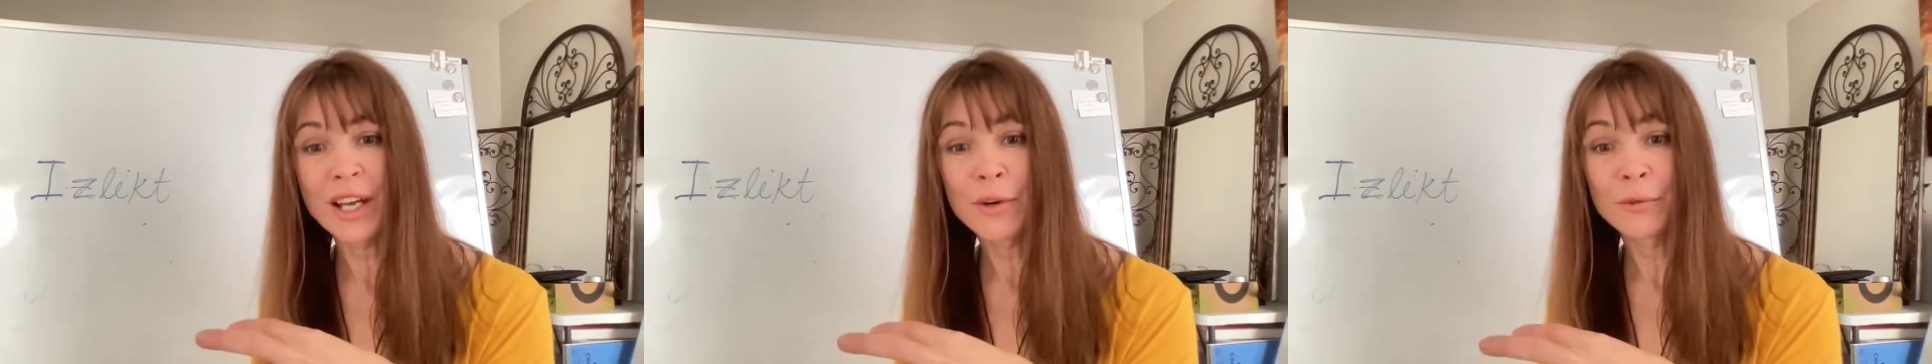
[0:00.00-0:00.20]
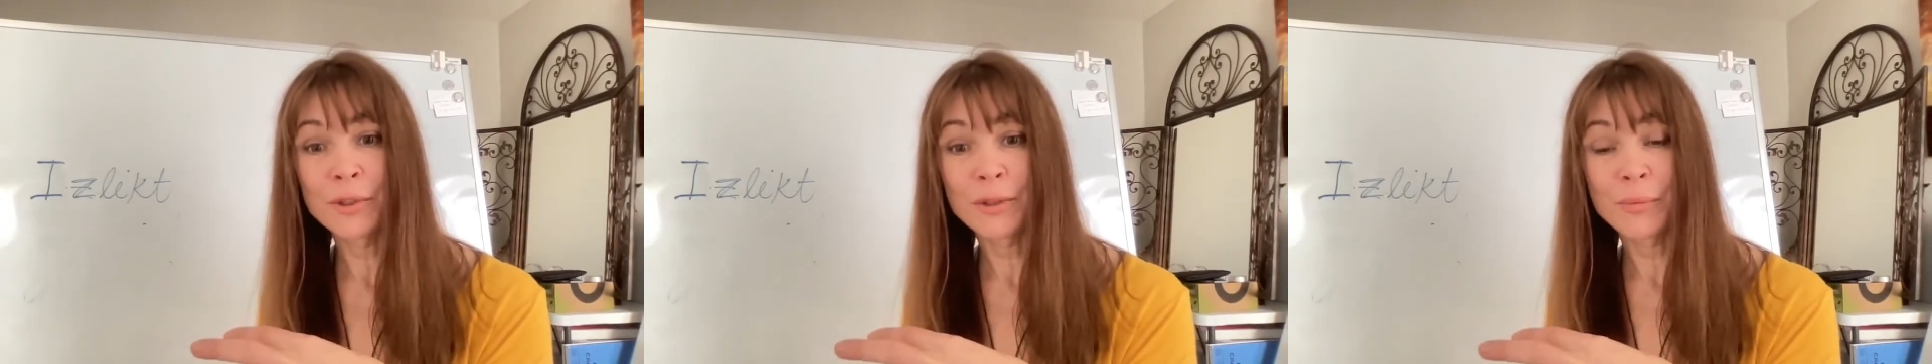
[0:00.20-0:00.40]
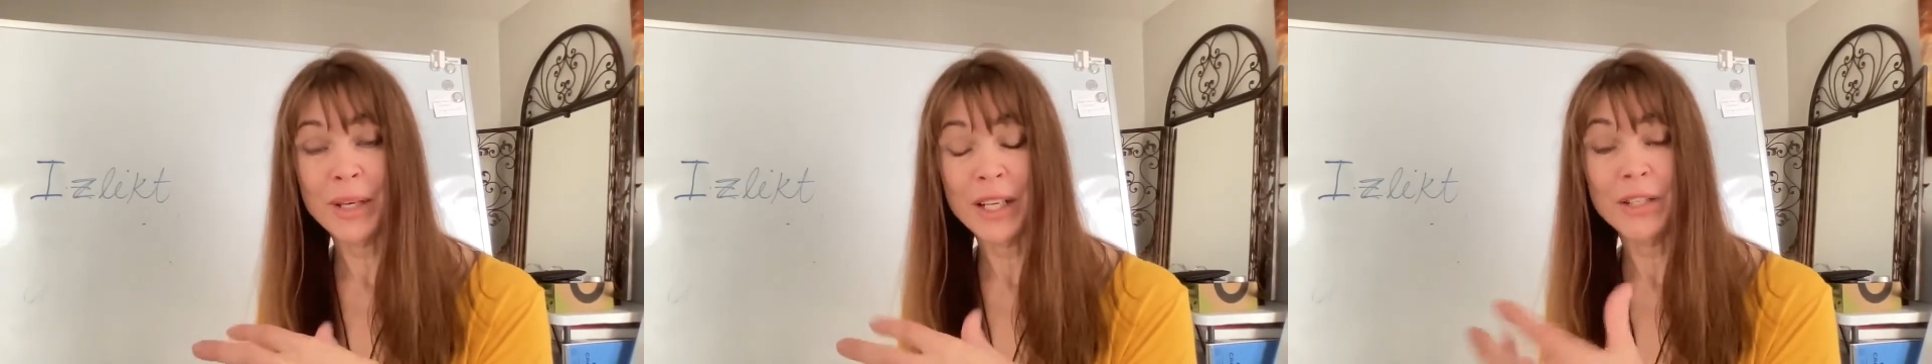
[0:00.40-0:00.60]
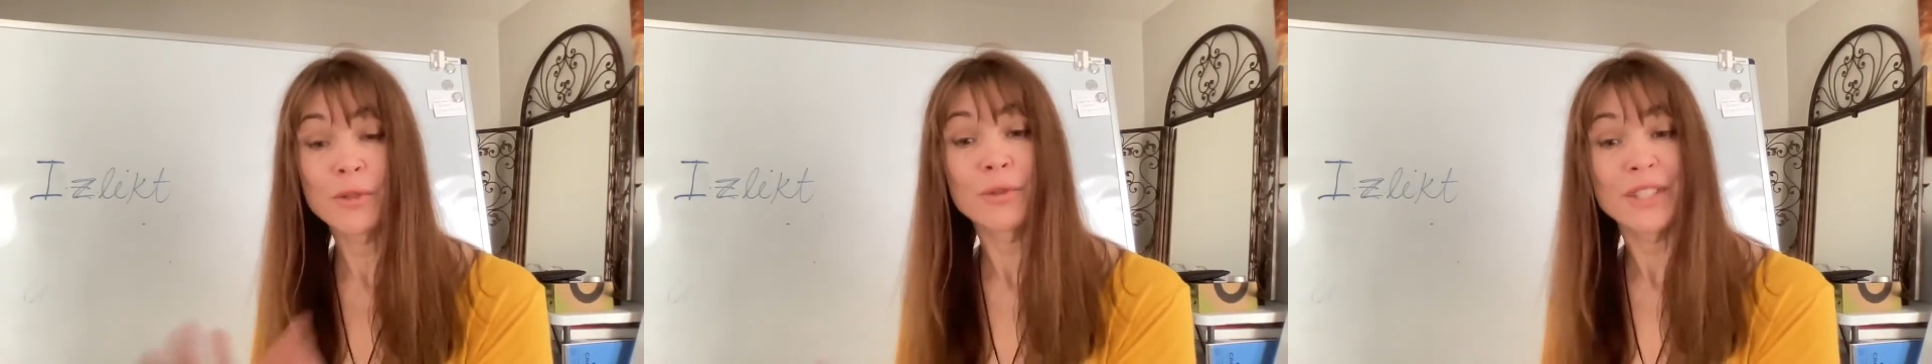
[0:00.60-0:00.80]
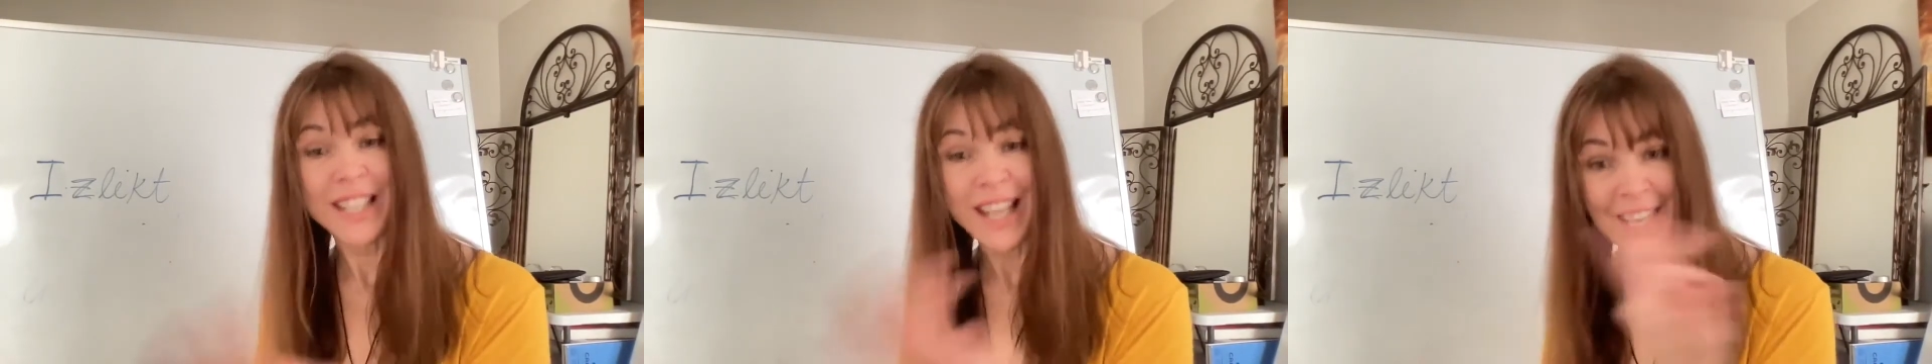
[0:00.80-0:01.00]
would be to
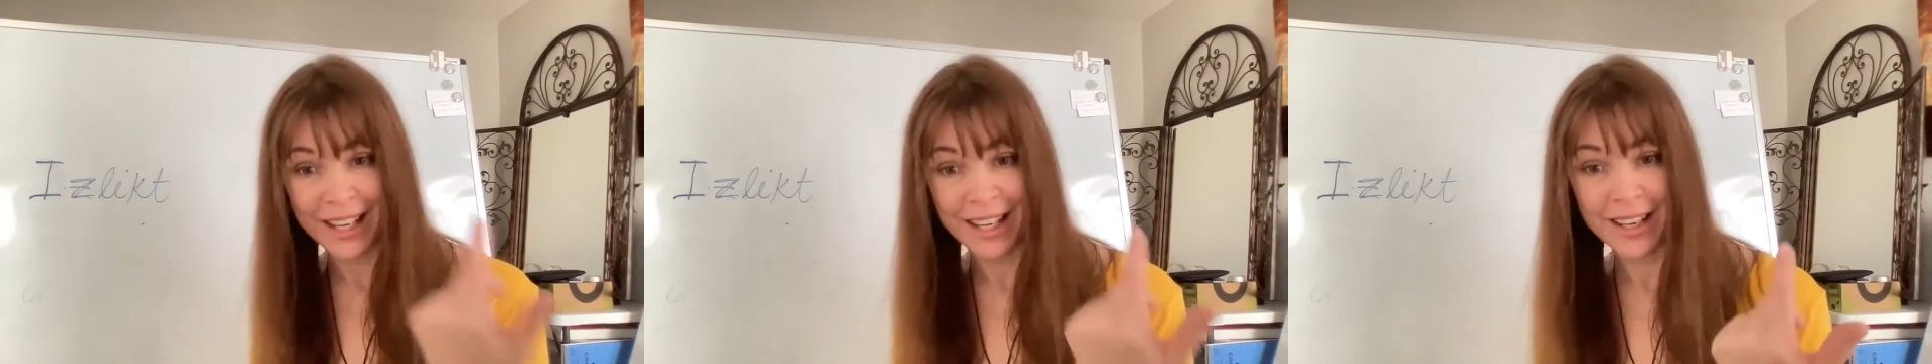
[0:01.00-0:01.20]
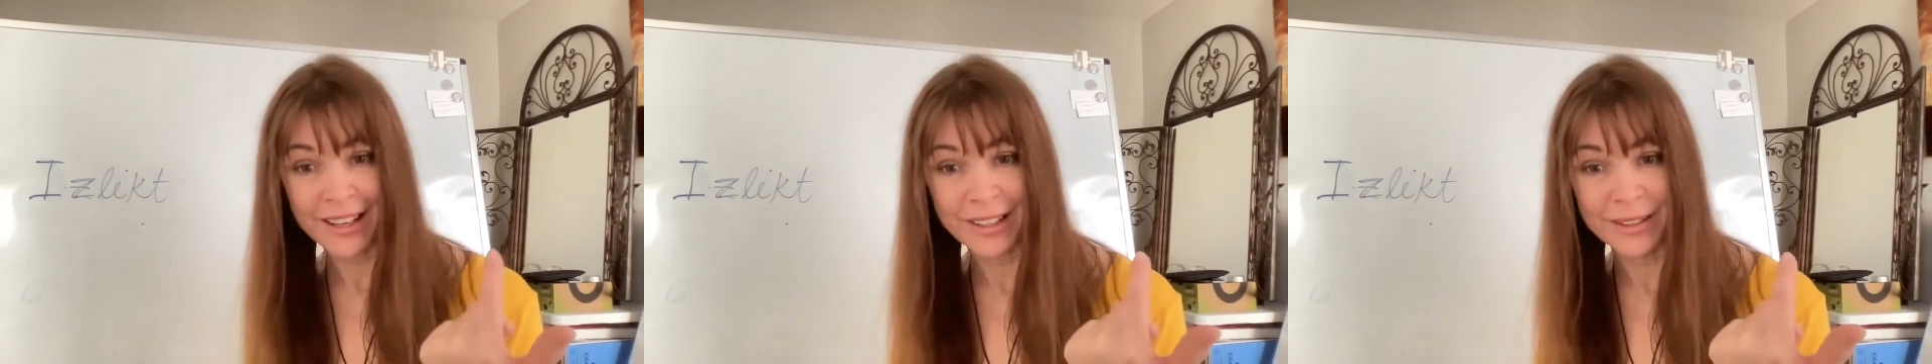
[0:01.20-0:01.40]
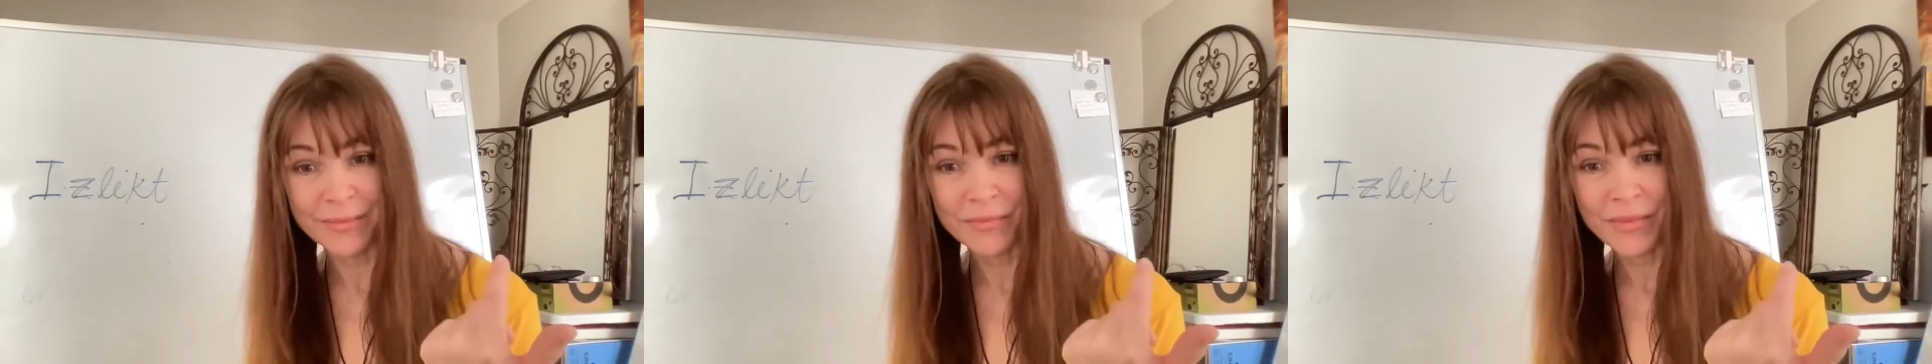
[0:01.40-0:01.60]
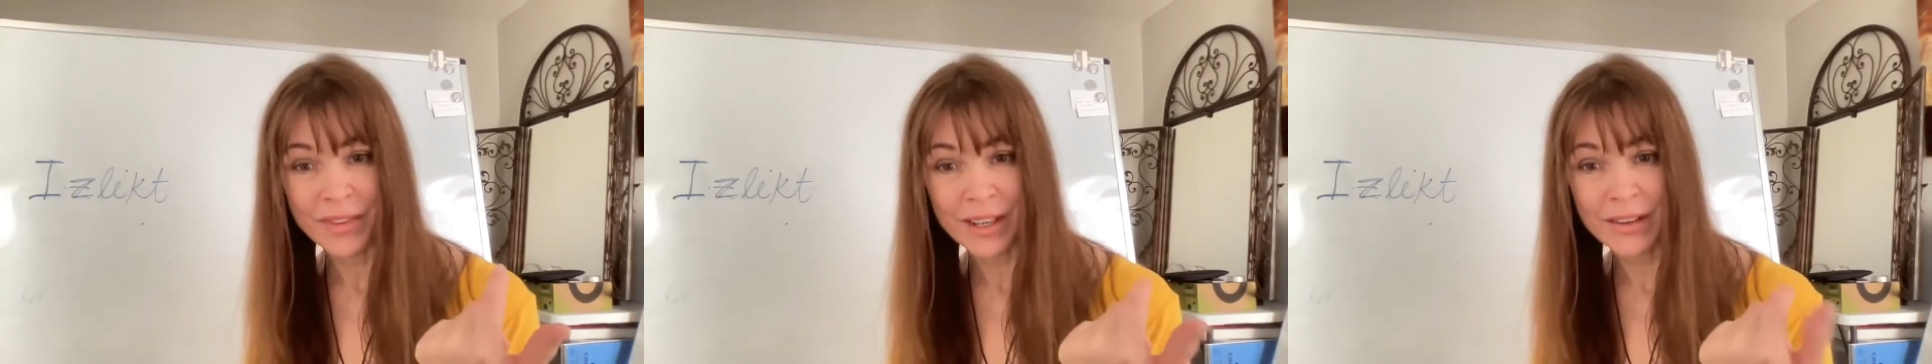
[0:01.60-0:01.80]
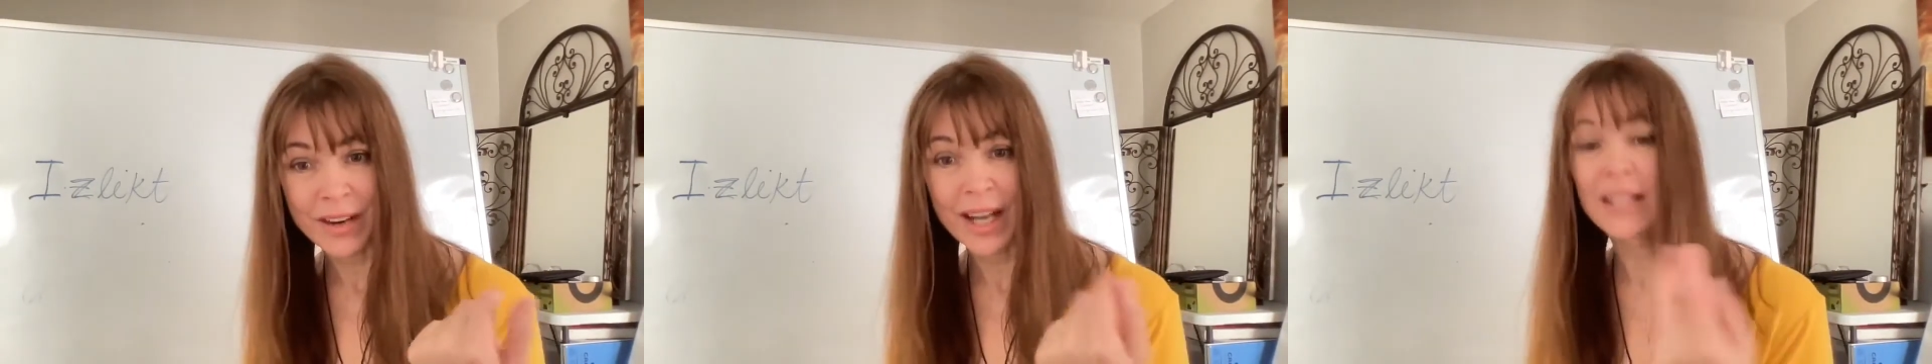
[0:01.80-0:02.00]
take
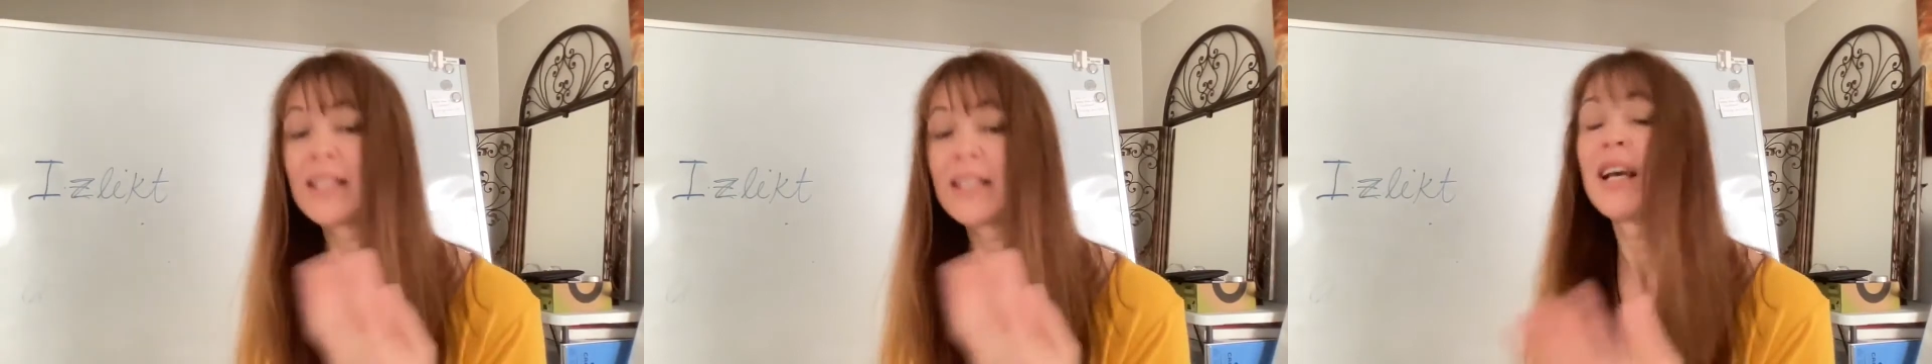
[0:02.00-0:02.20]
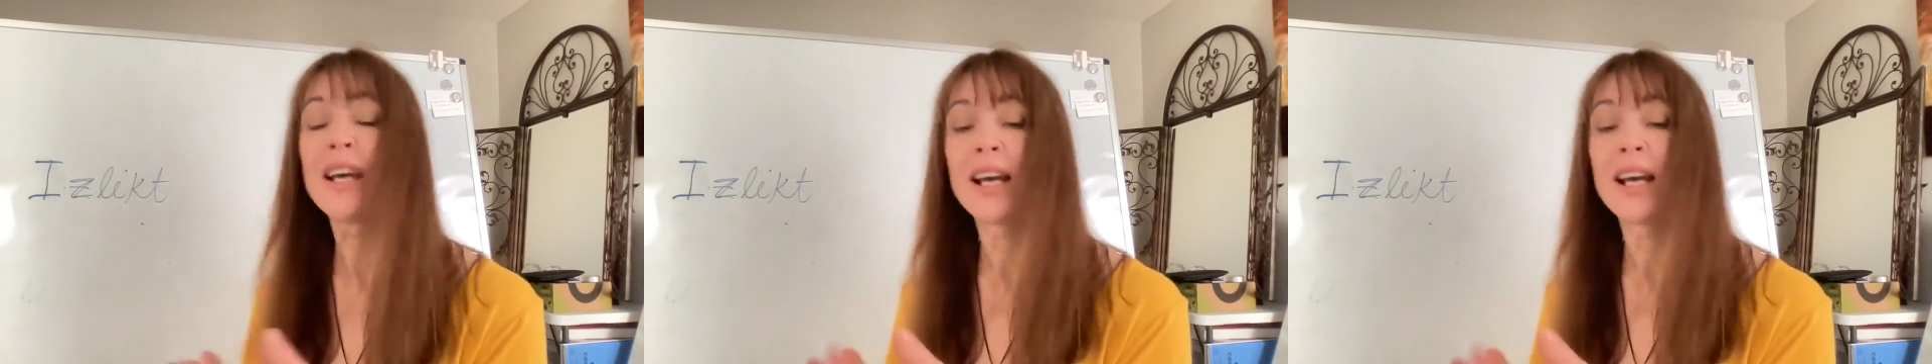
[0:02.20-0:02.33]
right?